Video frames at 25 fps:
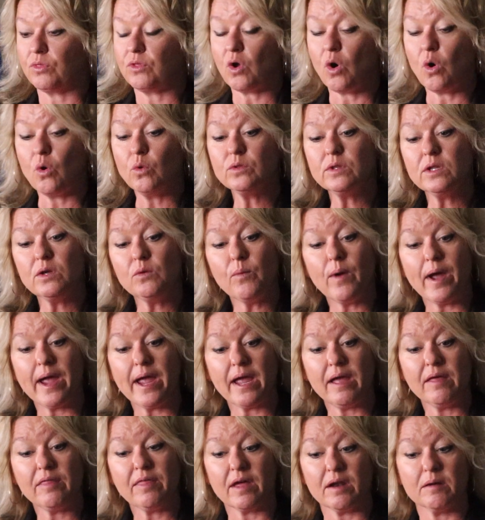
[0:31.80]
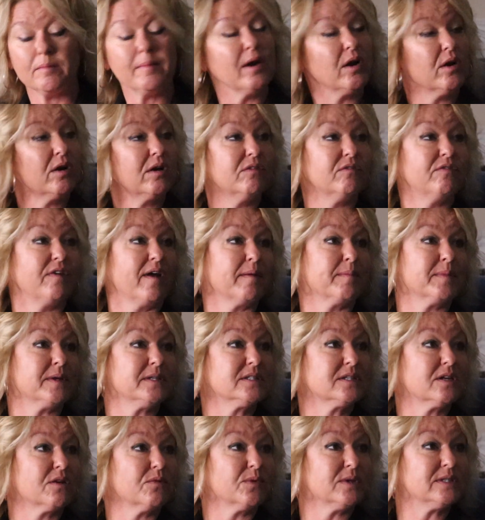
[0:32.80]
the only way that American
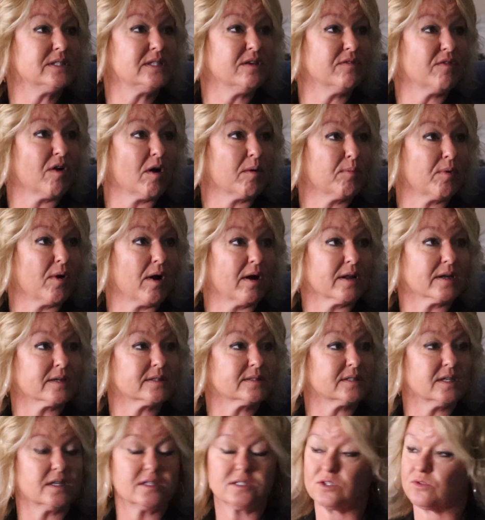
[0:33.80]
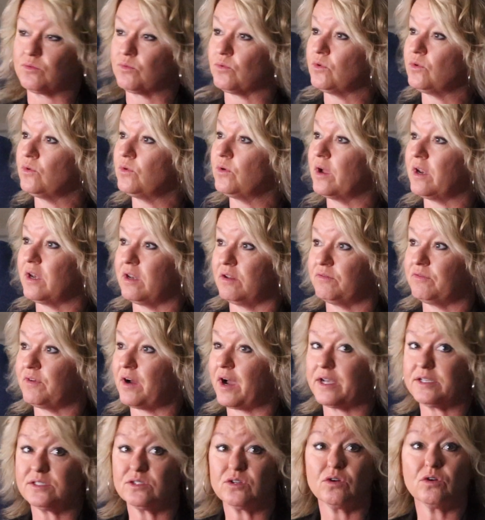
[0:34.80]
families can receive our products is through an
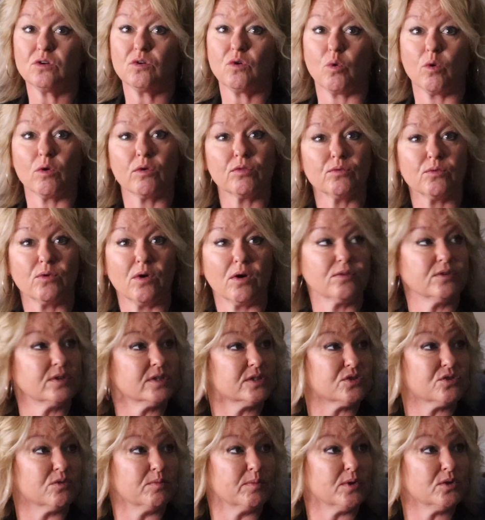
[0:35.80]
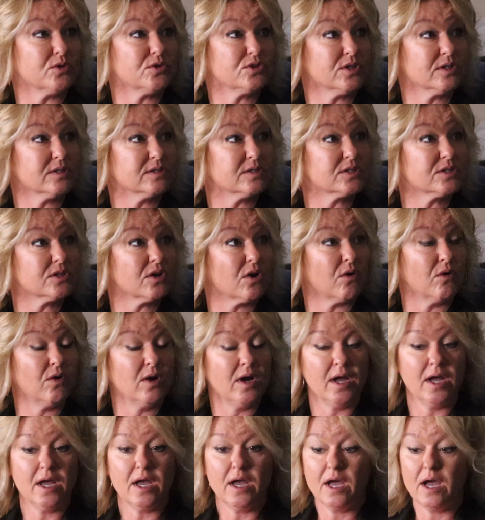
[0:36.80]
advisor or through our distribution.
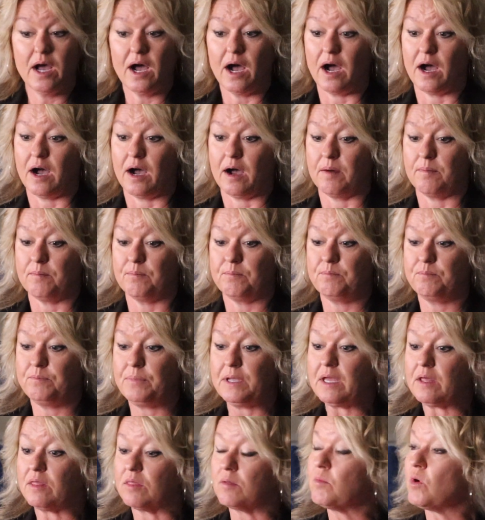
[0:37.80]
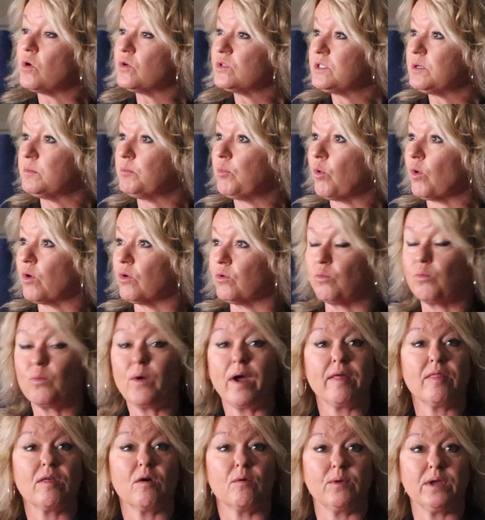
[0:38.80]
So being the most important
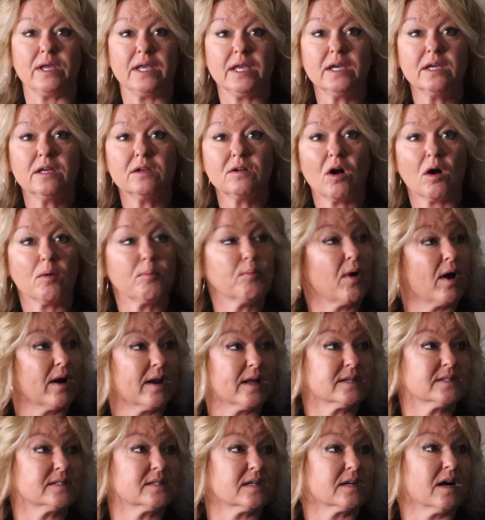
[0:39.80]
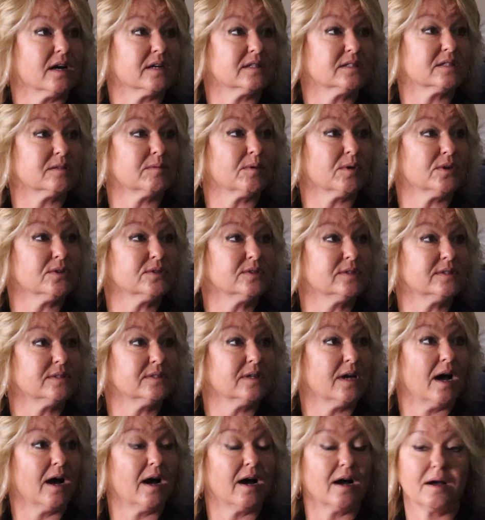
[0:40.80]
way that we get our products to
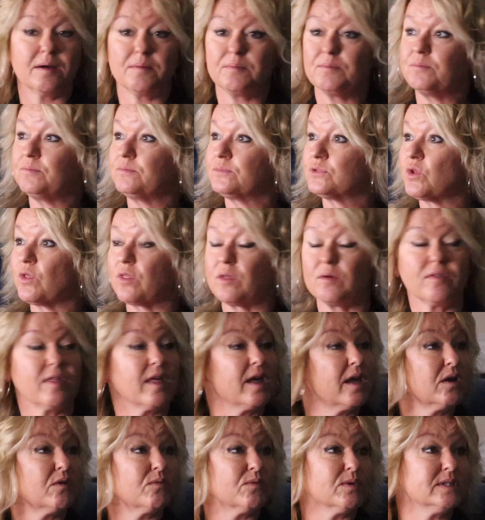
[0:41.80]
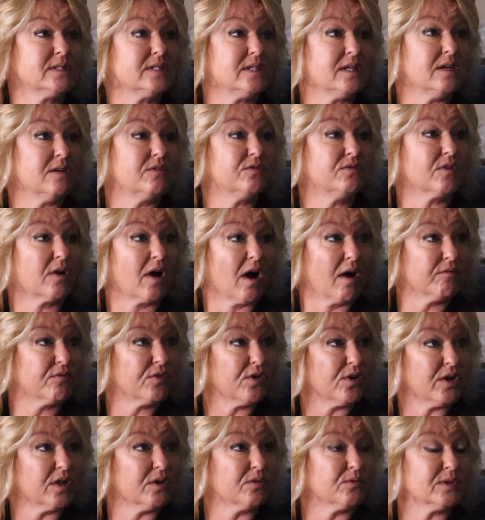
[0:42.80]
customers so that they can receive
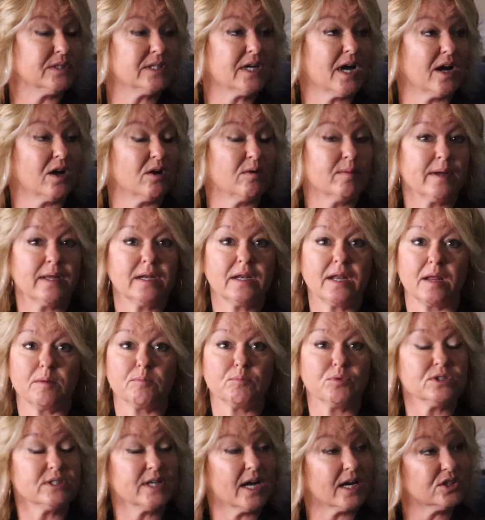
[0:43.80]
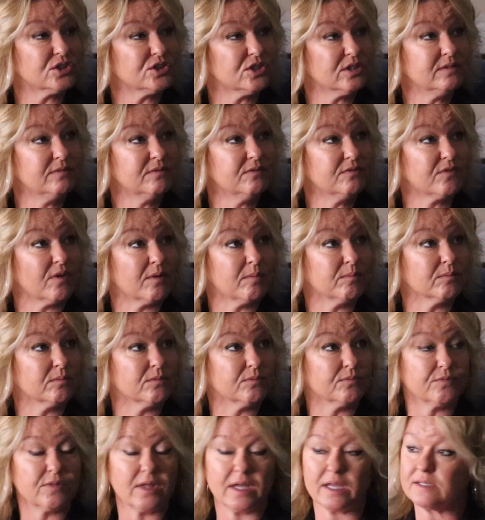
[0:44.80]
comfort in retirement and protection
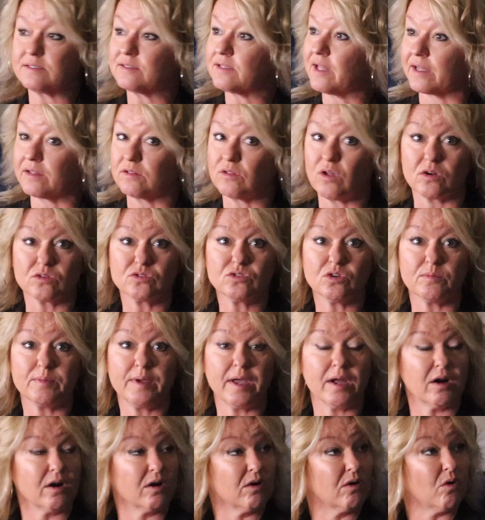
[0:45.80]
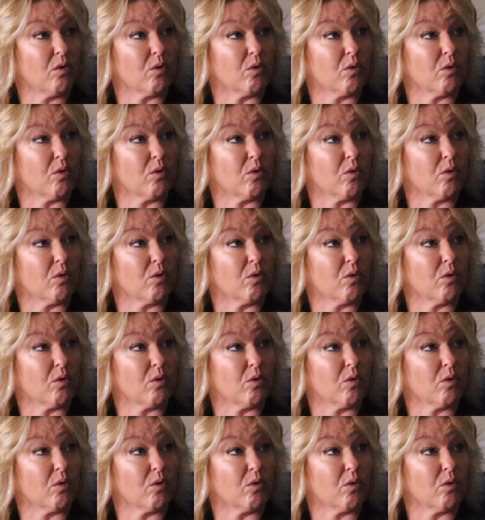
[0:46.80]
from things like long-term care